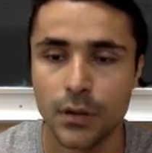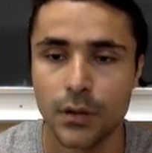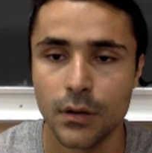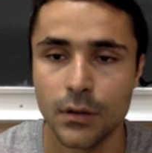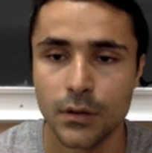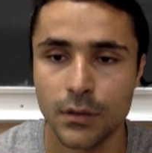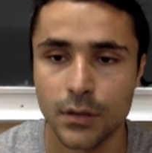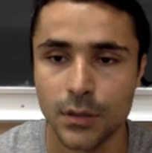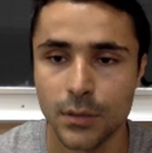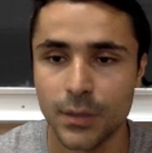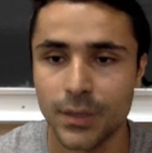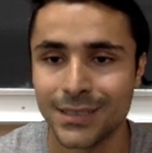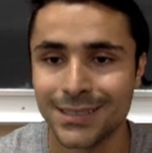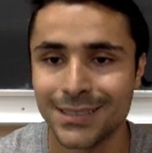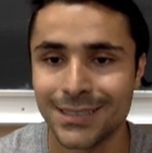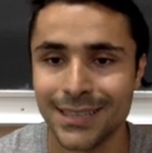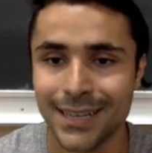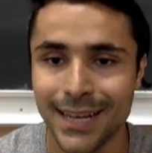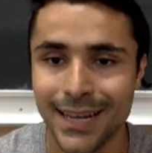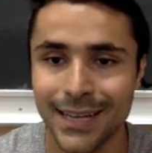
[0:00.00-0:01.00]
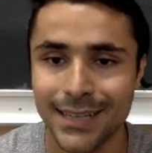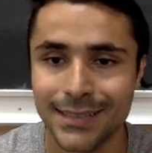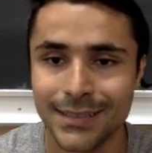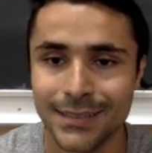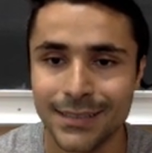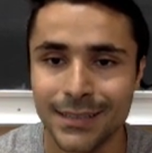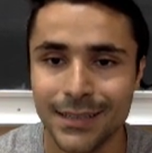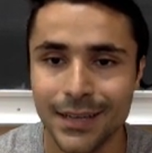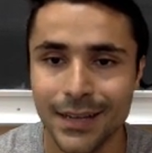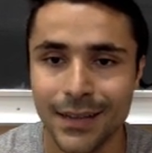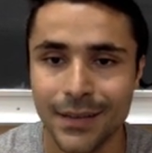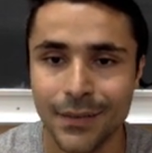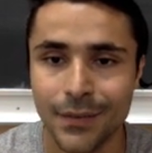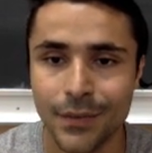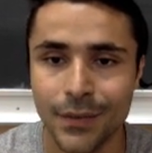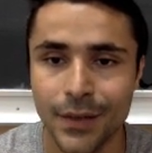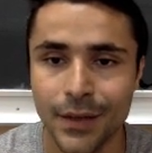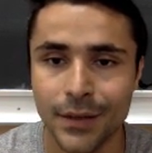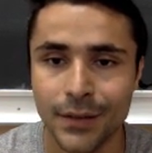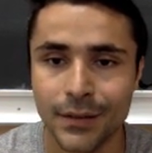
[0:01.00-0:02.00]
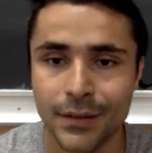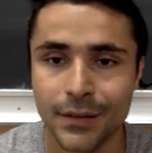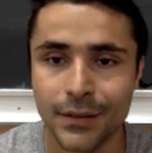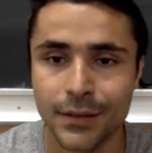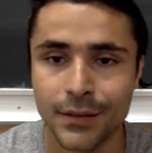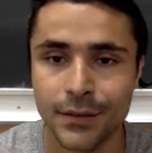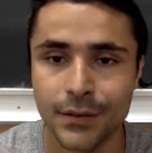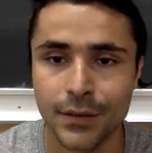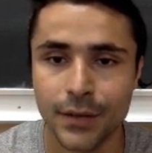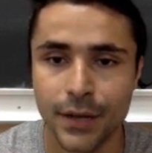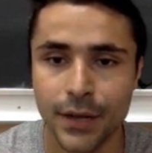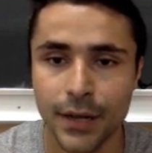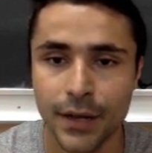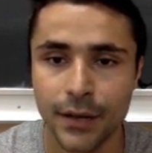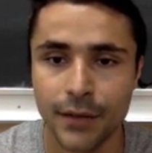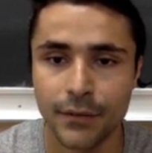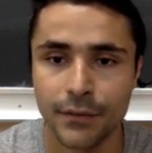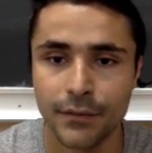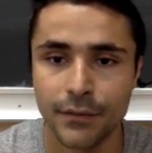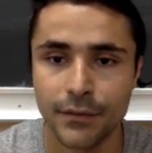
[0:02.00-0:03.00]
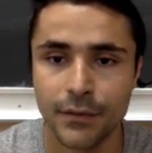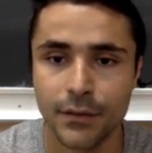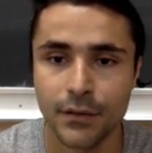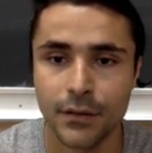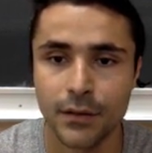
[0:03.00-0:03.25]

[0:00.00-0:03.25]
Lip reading: or carboxylic acid, and then here you have